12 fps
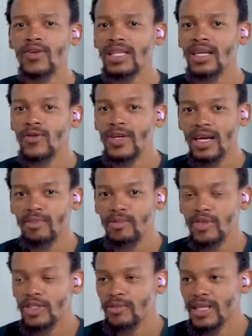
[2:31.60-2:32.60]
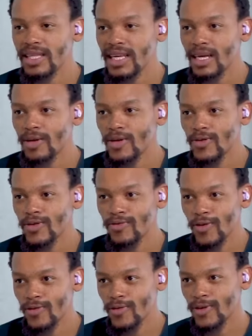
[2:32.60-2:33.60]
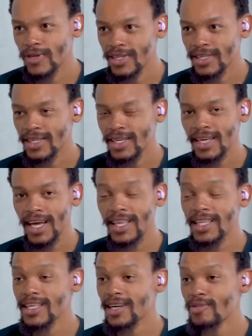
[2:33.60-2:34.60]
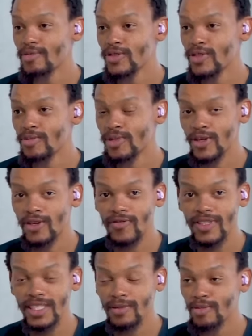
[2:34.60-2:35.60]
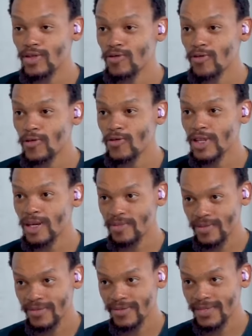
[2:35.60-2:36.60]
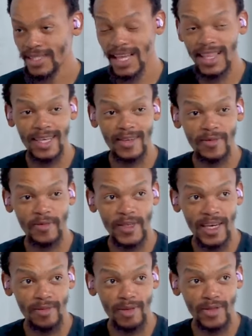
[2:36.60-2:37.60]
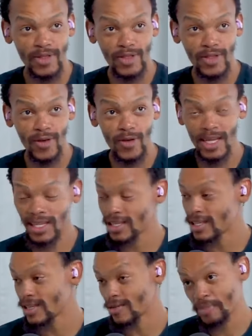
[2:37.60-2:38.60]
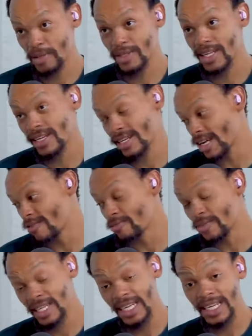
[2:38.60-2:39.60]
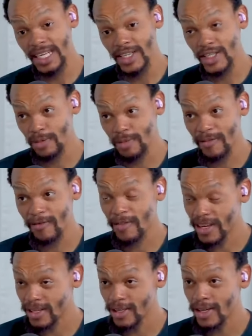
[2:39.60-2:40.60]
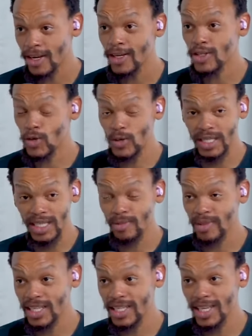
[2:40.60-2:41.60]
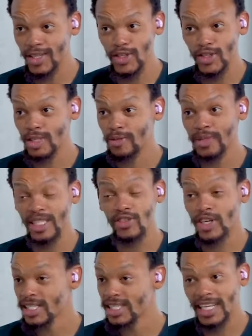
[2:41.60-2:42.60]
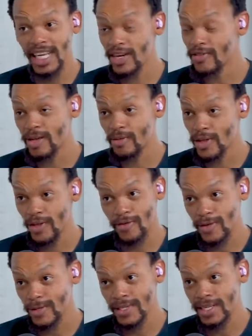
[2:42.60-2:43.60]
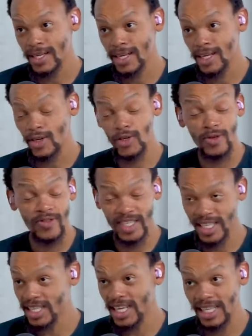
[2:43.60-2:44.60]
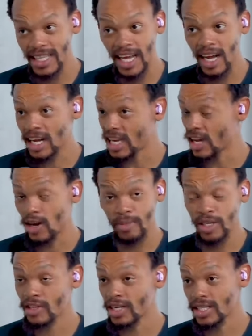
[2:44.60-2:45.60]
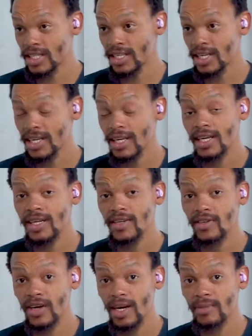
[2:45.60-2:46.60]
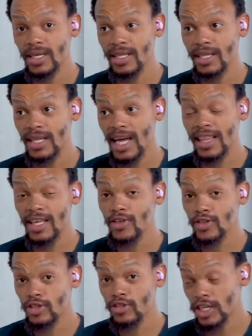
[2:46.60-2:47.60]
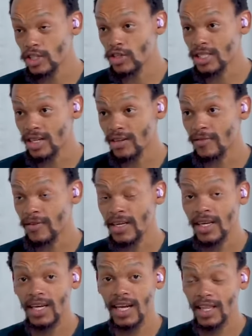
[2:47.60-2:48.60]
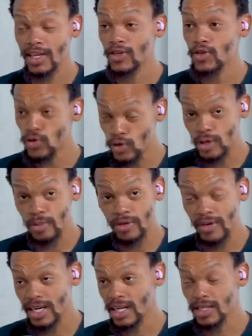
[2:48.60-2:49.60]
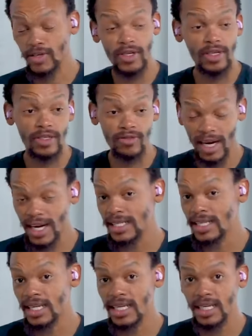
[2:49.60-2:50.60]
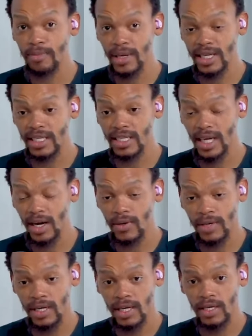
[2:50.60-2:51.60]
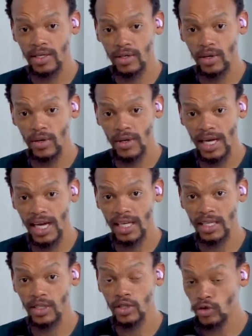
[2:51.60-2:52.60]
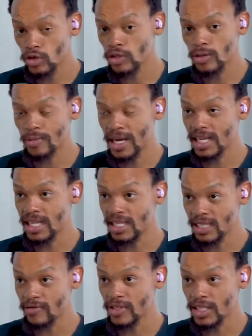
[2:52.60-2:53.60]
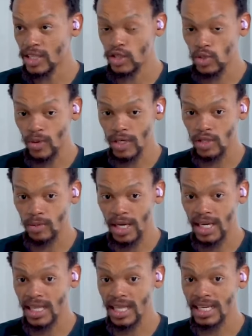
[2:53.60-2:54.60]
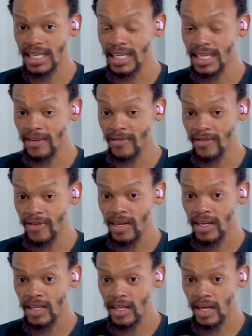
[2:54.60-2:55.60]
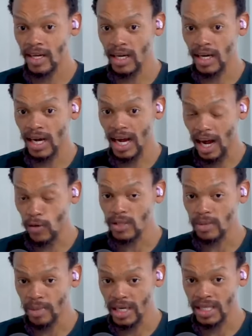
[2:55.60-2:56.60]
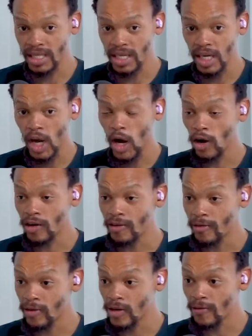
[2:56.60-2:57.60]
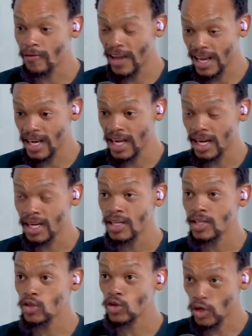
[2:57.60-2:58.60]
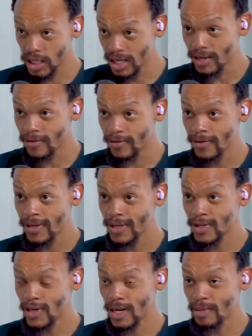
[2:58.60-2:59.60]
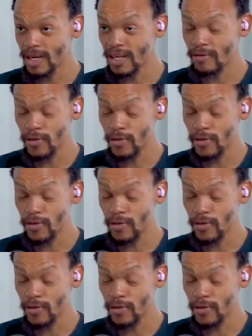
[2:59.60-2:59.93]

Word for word: don't think young people should be thinking about who to vote for. I think young people should be convincing people to vote for them. I think young people should know that the people that have been in leadership have failed so mm. dismally that you shouldn't be trusting any of them with your votes because we've seen that they cannot be trusted. You know what I mean? I think you should trust yourself, and I think you should be running. You could run as an independent now, you know, and you should make the difference that you want to make, and then leave the accountability on failure to yourself. You know what I mean?